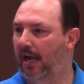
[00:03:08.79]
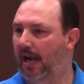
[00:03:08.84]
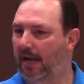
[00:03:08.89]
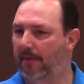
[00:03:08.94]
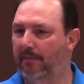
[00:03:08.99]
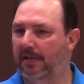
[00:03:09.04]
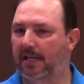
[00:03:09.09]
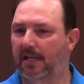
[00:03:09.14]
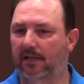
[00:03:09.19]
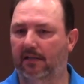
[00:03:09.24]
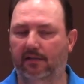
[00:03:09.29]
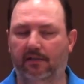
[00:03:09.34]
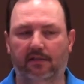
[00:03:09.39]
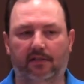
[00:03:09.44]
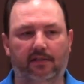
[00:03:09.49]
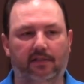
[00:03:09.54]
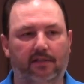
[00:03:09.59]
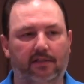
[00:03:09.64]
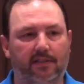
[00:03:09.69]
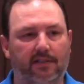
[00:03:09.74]
Amen?
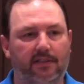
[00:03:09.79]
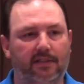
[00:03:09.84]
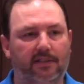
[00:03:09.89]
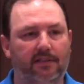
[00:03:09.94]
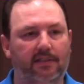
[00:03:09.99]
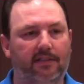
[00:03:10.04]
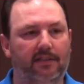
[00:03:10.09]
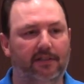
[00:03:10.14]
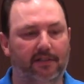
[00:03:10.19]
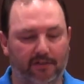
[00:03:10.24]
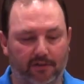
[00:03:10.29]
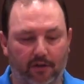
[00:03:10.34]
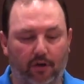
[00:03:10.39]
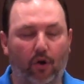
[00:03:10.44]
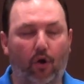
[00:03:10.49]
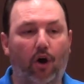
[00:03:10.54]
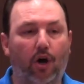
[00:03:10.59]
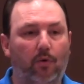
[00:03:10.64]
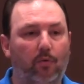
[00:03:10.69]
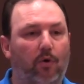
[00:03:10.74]
The
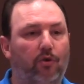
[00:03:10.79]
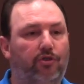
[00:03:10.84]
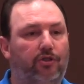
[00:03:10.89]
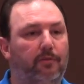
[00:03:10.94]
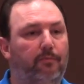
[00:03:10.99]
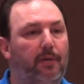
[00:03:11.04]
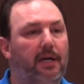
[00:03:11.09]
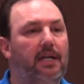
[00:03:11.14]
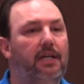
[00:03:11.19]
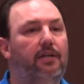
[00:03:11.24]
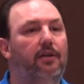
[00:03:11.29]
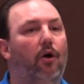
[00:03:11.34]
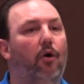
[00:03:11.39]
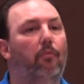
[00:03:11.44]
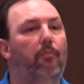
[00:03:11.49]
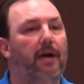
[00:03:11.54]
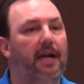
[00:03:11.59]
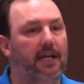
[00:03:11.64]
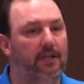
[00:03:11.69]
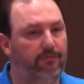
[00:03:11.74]
Lord wants to be
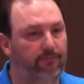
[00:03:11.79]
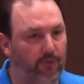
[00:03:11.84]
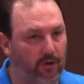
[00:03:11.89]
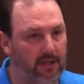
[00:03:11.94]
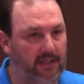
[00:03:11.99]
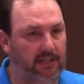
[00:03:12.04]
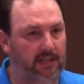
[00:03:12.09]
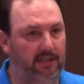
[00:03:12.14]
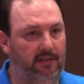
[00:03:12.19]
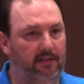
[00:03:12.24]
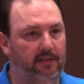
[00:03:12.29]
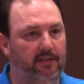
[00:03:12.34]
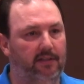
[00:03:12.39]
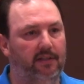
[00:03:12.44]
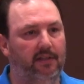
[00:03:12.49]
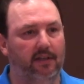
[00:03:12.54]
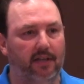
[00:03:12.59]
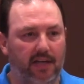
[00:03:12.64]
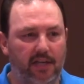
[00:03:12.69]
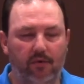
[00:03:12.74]
your best friend.
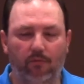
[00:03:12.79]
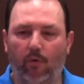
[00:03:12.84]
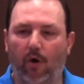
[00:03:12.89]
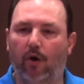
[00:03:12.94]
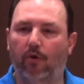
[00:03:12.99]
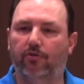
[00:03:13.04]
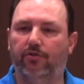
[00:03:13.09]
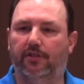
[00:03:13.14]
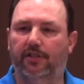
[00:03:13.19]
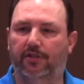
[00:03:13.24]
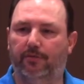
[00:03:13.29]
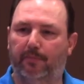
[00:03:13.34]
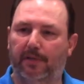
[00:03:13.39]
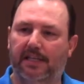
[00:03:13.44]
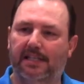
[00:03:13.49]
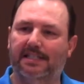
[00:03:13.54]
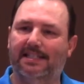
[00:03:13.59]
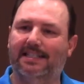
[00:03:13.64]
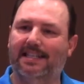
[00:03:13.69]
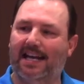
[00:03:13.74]
He wants to
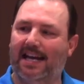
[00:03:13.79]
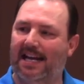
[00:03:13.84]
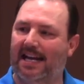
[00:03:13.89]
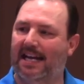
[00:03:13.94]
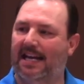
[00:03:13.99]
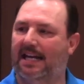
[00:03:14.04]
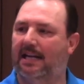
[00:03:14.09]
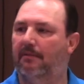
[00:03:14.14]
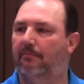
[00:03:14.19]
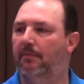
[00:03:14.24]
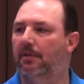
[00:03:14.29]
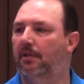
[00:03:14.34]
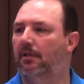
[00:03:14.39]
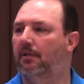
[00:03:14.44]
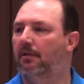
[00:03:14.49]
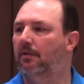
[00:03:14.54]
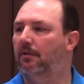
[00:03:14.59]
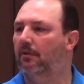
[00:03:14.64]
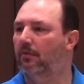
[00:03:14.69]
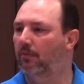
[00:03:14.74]
spend time
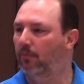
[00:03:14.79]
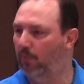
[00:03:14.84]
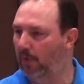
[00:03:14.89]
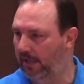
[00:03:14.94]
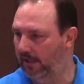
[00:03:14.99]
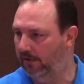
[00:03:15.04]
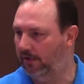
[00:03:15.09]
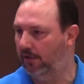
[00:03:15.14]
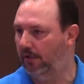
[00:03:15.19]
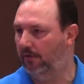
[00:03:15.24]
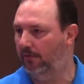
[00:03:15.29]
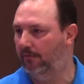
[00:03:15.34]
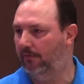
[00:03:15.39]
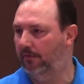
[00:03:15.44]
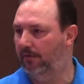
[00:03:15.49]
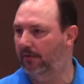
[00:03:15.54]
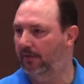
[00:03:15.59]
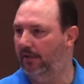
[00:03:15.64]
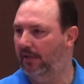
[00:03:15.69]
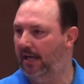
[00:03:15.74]
with you.
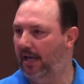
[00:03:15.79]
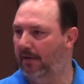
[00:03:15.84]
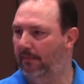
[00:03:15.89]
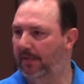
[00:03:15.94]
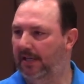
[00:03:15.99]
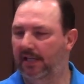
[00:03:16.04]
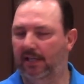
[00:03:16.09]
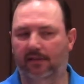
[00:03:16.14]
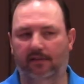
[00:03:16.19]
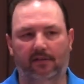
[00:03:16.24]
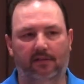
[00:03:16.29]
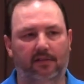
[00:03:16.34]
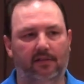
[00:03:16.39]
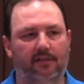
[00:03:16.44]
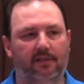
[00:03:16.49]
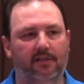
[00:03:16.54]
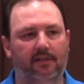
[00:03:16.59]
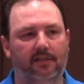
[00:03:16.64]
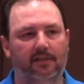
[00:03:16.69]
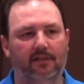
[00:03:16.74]
Amen?
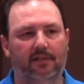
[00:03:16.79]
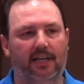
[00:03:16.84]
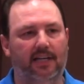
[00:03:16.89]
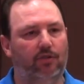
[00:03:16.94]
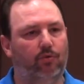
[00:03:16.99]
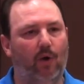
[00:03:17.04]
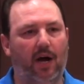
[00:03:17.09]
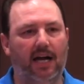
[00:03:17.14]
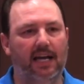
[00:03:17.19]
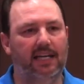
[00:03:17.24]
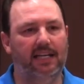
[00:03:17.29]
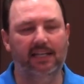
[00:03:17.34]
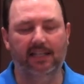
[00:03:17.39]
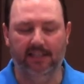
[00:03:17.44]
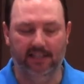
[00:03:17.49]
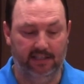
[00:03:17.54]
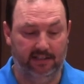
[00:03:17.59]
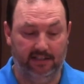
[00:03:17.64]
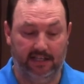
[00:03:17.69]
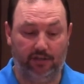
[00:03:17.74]
That's why He,
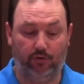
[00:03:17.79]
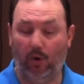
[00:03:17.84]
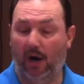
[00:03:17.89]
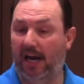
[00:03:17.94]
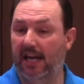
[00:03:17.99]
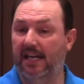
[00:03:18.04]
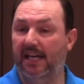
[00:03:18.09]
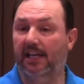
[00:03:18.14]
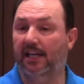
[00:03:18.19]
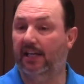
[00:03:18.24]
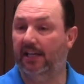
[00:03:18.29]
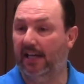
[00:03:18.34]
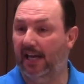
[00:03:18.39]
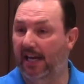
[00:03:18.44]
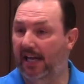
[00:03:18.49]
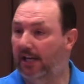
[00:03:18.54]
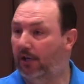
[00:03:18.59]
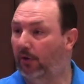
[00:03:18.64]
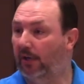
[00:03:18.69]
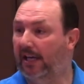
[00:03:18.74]
that's why he,
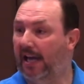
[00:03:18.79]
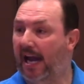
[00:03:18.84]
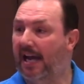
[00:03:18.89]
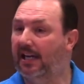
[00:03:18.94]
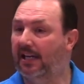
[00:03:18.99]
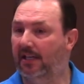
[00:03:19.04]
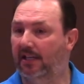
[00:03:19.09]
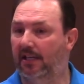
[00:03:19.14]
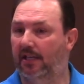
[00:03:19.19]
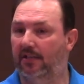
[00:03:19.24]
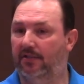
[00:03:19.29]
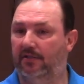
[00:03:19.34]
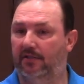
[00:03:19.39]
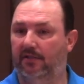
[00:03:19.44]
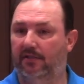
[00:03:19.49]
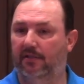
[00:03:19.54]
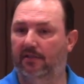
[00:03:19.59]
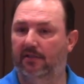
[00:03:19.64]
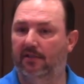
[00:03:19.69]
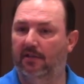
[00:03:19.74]
he created us,
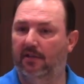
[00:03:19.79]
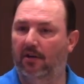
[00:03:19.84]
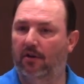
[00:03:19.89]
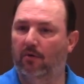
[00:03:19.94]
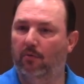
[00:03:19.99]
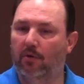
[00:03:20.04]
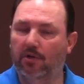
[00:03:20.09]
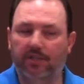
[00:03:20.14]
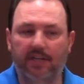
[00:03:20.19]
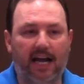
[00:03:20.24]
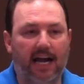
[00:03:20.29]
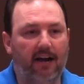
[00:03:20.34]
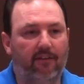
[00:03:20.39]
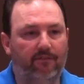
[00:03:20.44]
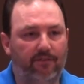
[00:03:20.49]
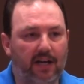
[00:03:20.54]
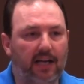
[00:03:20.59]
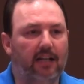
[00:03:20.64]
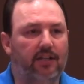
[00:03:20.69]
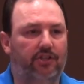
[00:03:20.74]
was to
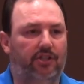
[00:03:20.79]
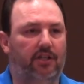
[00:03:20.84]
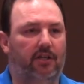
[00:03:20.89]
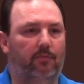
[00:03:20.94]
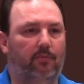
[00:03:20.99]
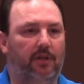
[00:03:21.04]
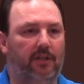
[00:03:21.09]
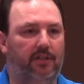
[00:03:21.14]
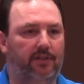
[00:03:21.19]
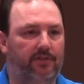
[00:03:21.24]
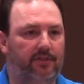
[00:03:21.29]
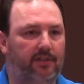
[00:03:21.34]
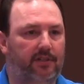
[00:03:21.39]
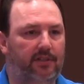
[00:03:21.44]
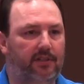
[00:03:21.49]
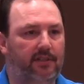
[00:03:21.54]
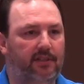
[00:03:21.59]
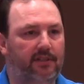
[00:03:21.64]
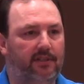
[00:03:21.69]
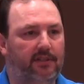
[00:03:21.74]
have fellowship with us.
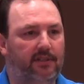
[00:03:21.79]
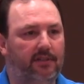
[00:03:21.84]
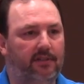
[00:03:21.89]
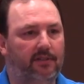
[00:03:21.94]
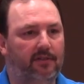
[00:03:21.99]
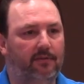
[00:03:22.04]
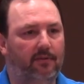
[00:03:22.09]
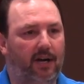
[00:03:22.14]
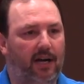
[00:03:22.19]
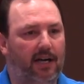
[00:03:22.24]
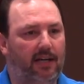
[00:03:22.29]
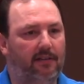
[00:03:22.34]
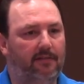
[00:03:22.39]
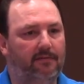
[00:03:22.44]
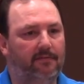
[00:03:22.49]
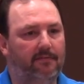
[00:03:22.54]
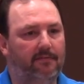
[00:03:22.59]
Right?